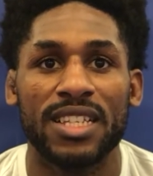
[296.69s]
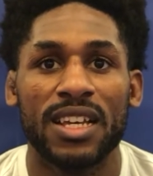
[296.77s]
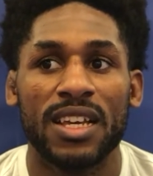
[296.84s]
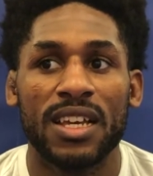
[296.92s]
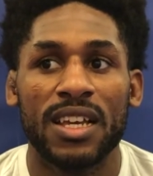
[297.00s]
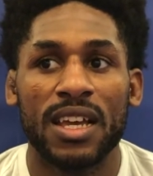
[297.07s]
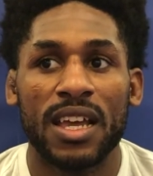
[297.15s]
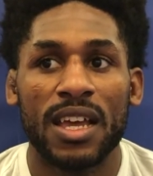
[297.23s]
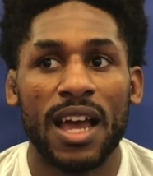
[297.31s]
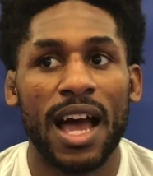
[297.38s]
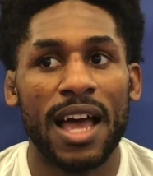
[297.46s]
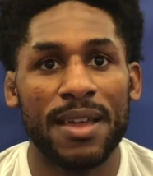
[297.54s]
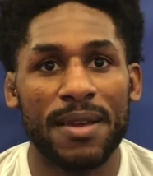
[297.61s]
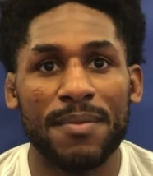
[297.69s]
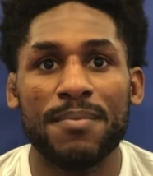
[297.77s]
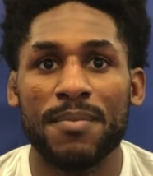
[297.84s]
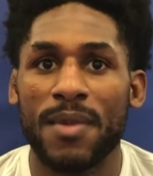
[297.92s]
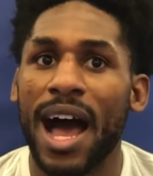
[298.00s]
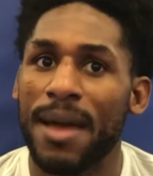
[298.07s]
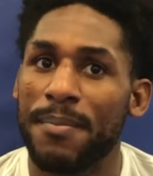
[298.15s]

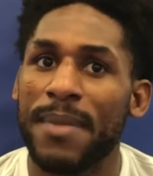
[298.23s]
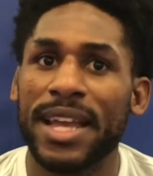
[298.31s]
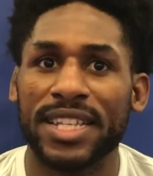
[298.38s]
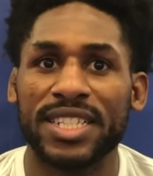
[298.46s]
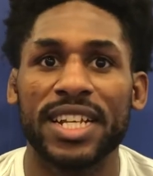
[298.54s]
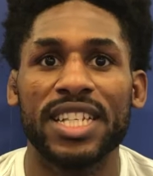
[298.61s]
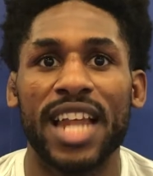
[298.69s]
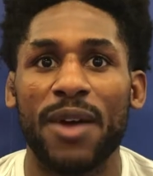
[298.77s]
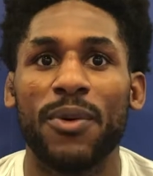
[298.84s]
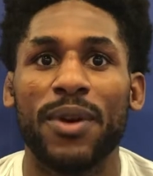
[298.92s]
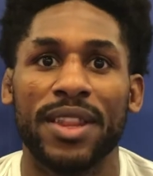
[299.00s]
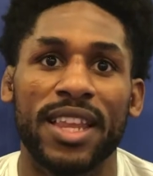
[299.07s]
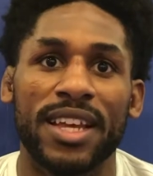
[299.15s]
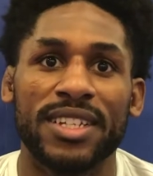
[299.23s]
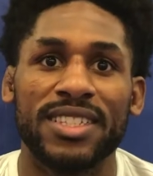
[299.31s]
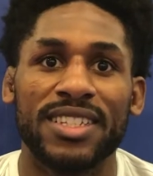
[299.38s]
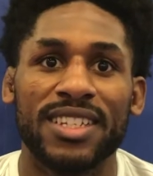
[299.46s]
it makes sense that I win this.